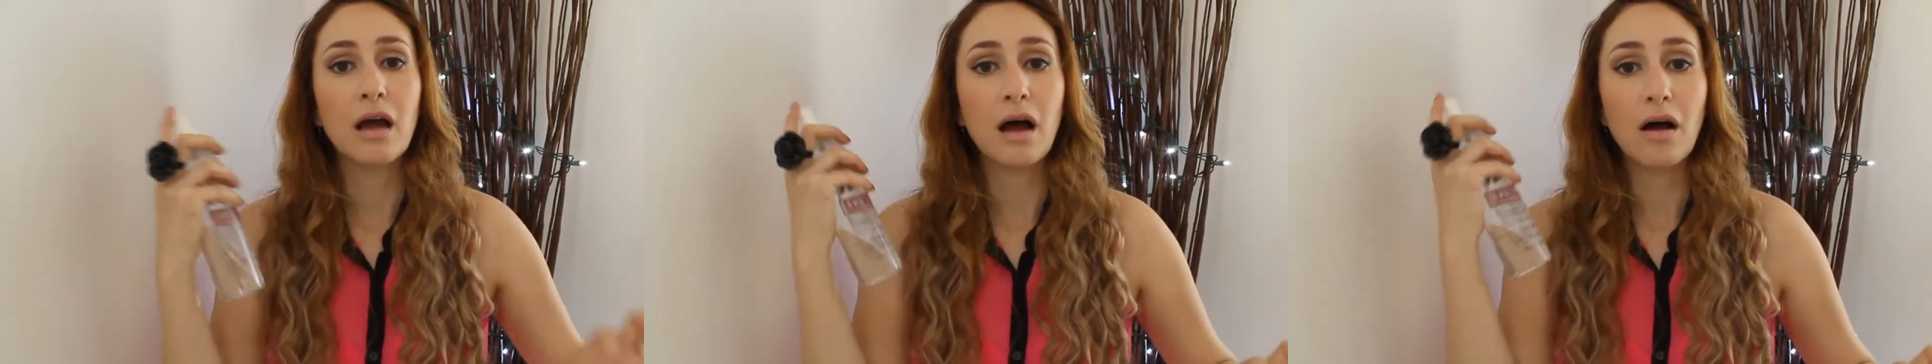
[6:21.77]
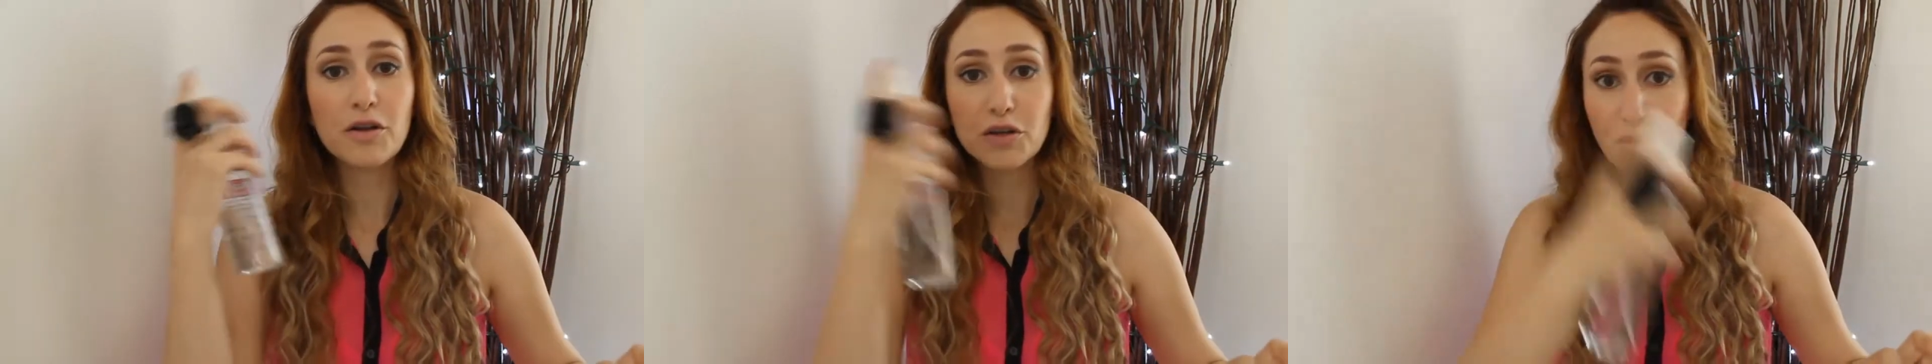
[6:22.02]

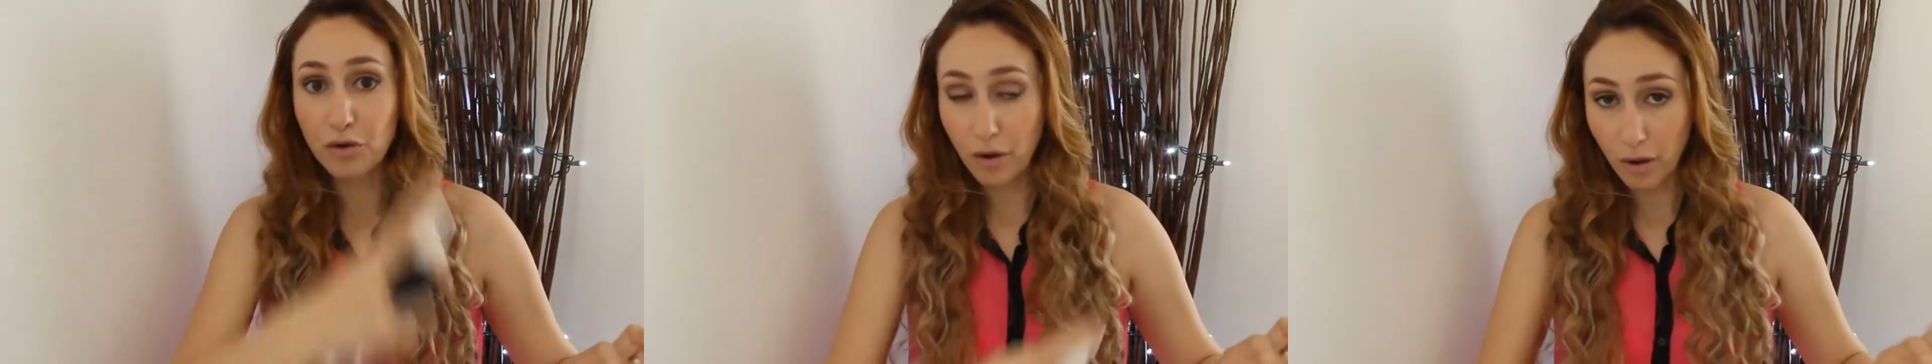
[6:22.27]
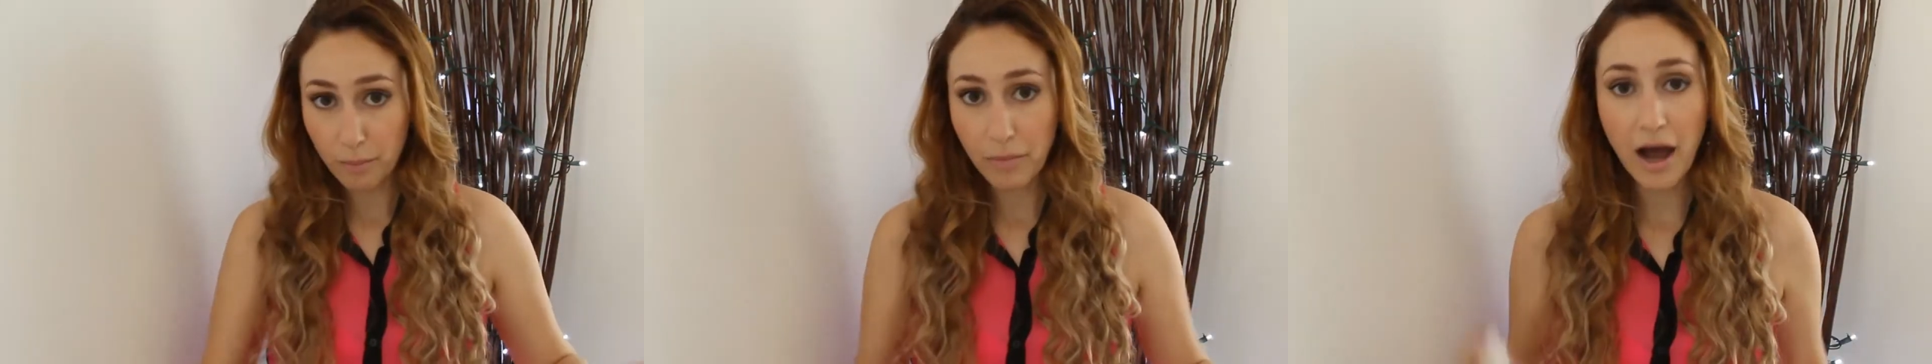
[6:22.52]
on
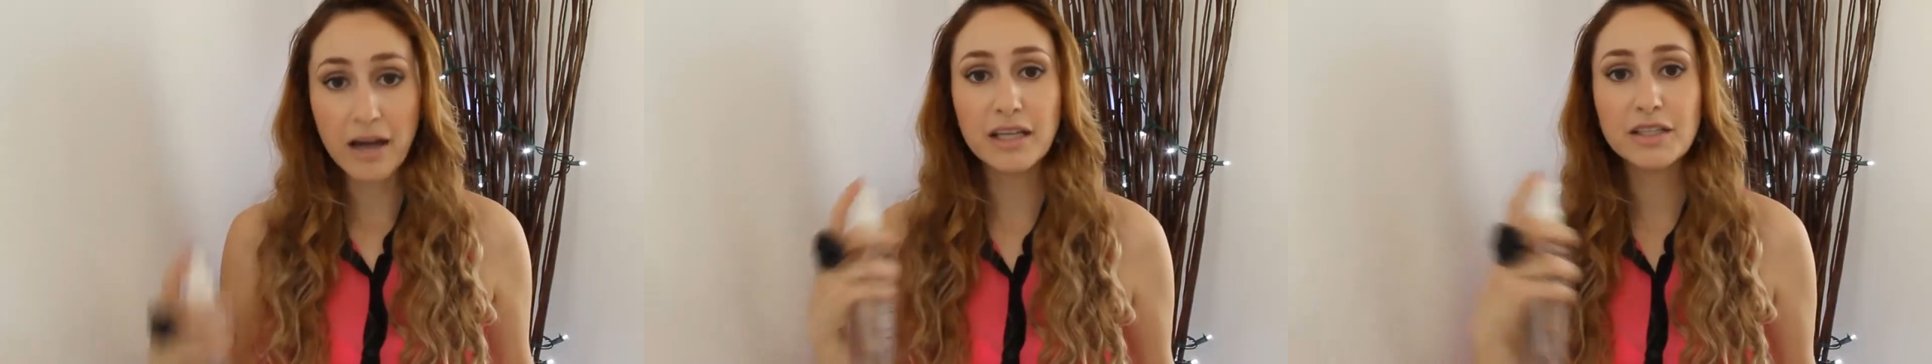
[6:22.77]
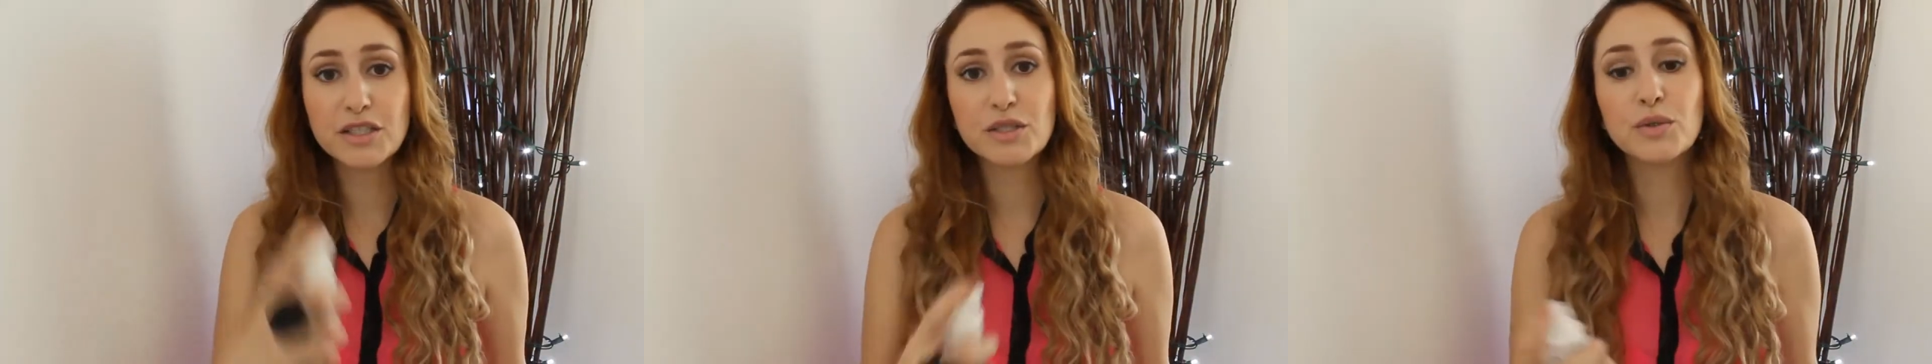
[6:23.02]
your
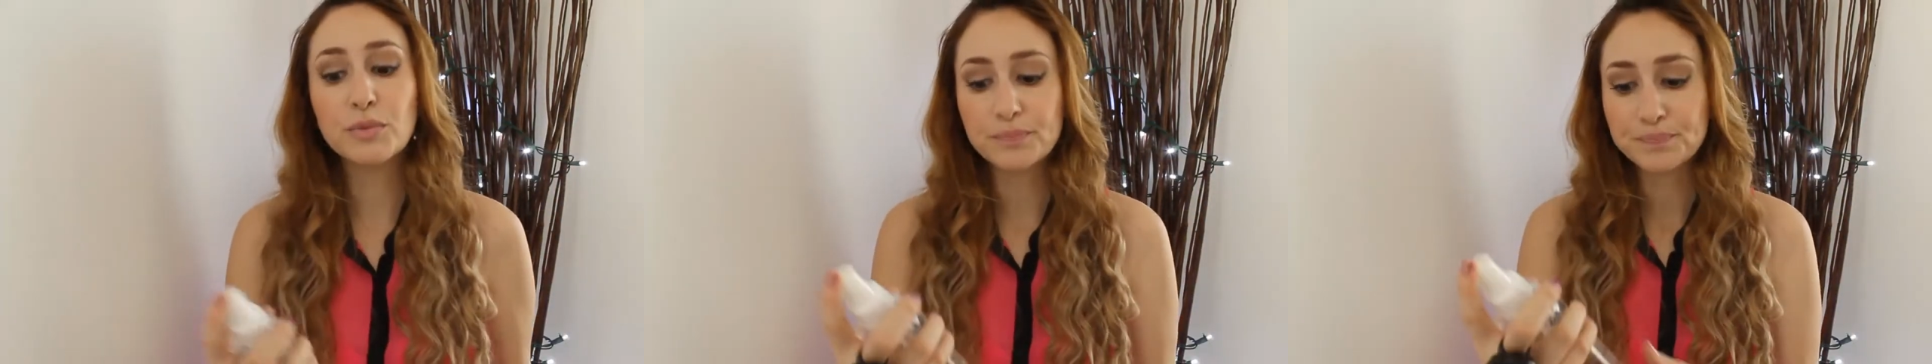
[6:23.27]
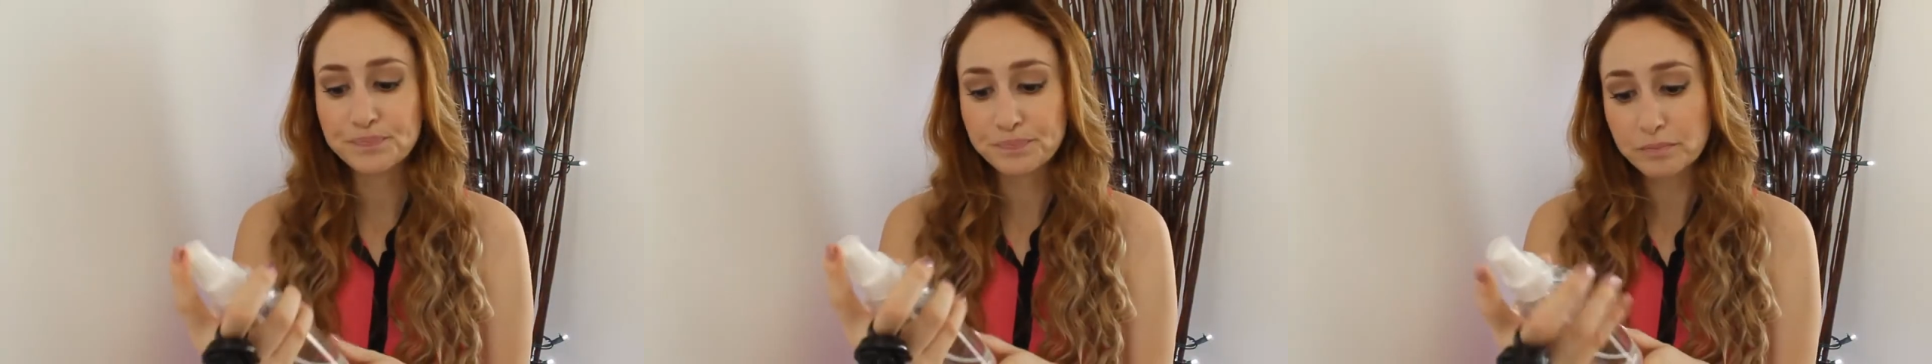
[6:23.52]
body too,
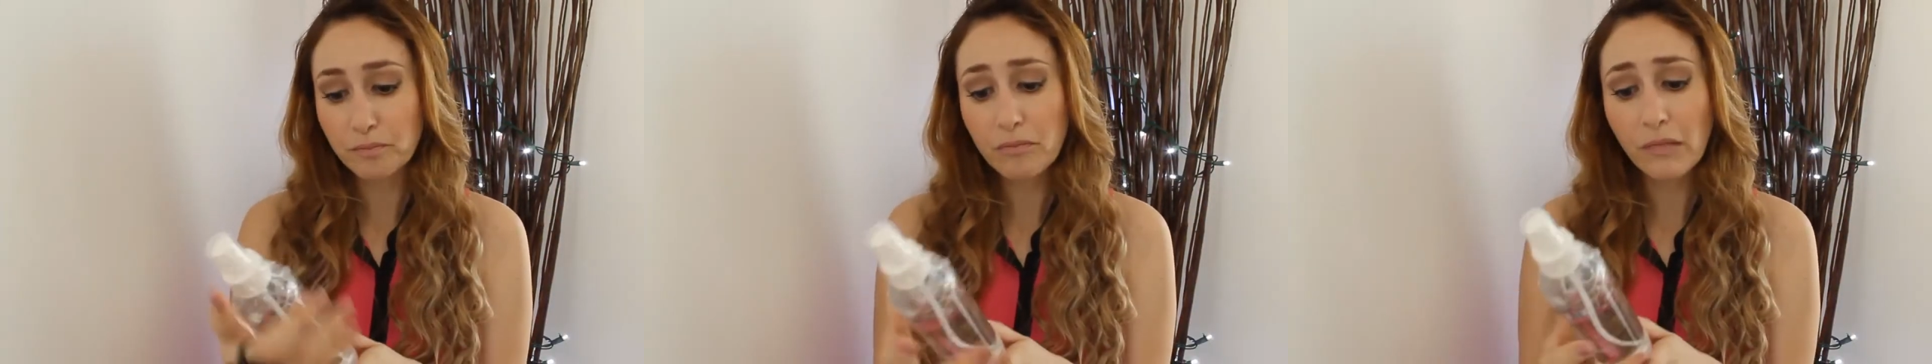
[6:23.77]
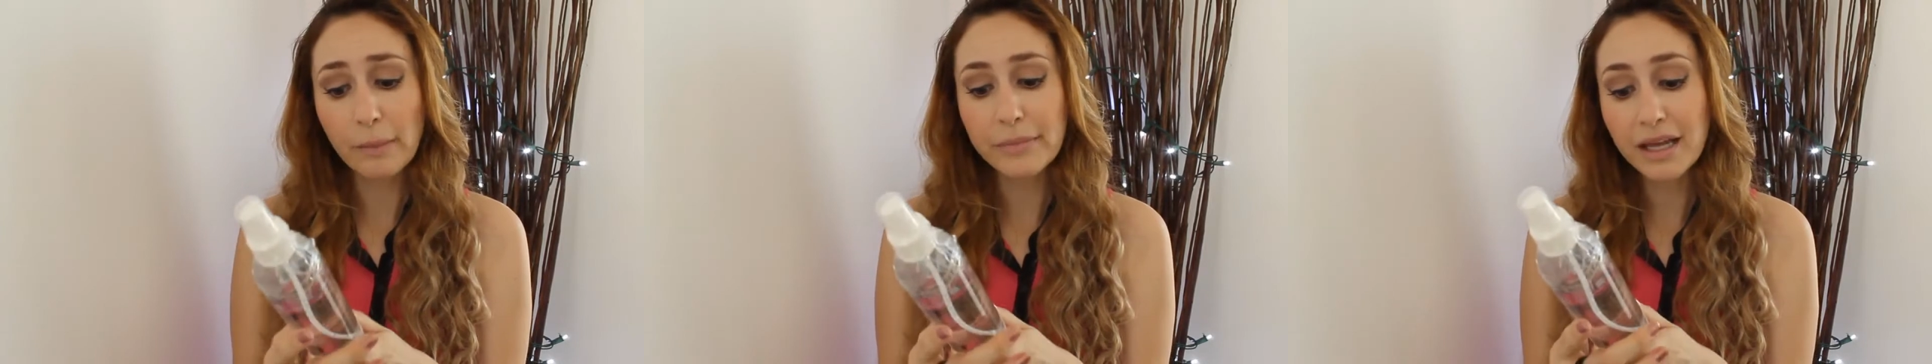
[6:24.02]

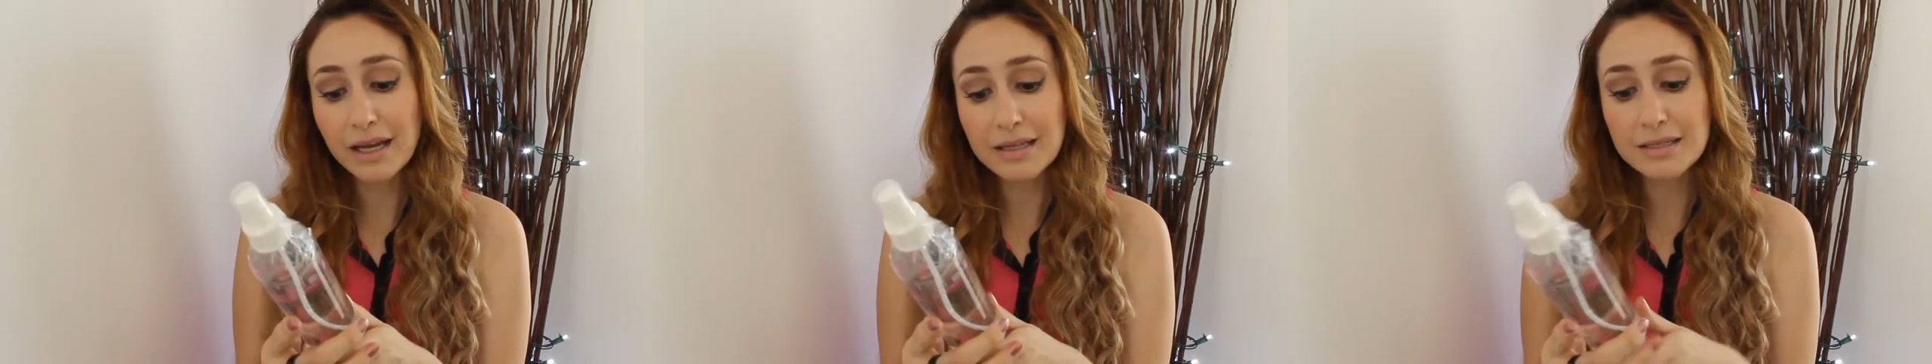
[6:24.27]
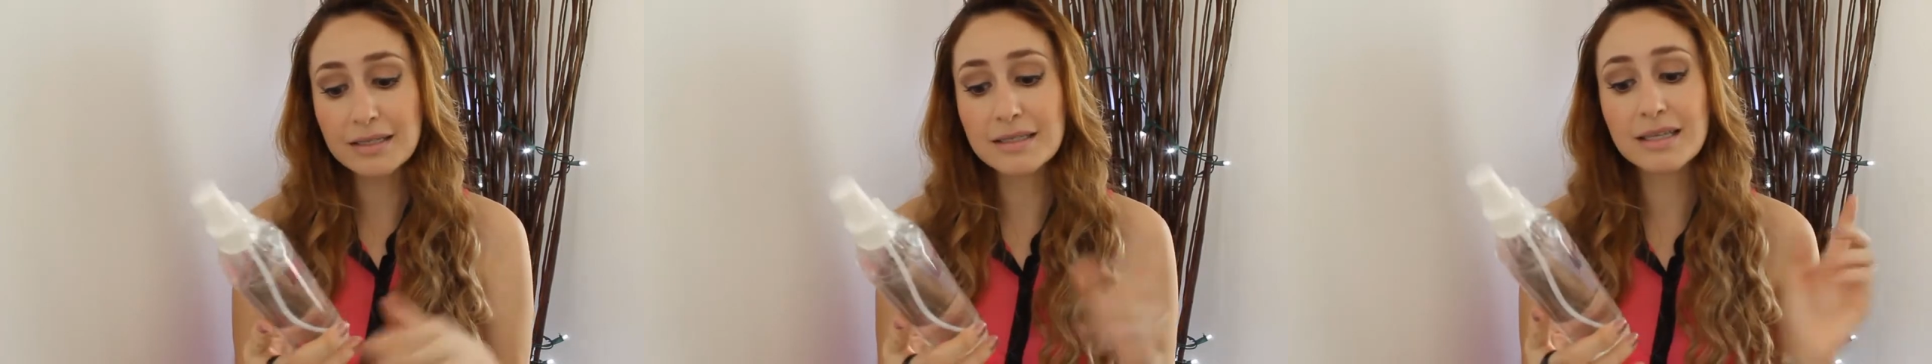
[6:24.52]

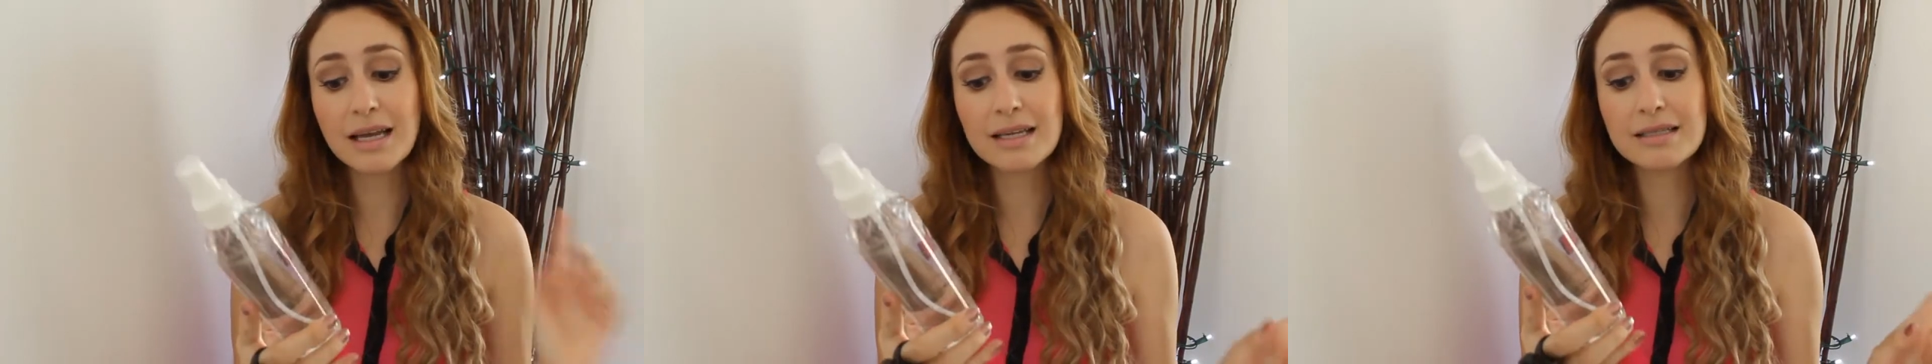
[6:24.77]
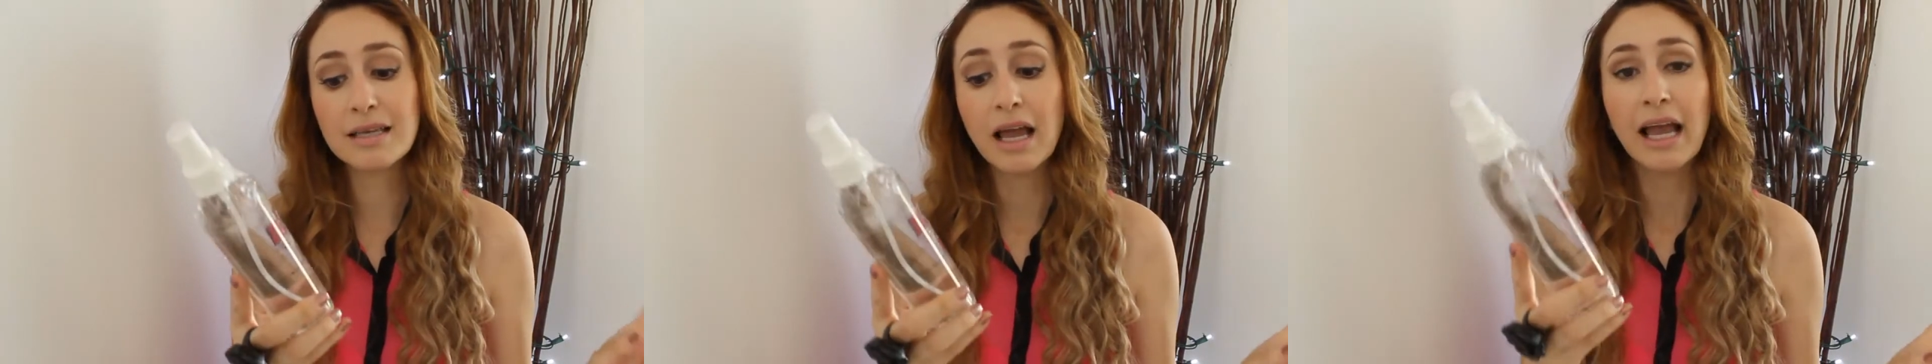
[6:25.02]
because it says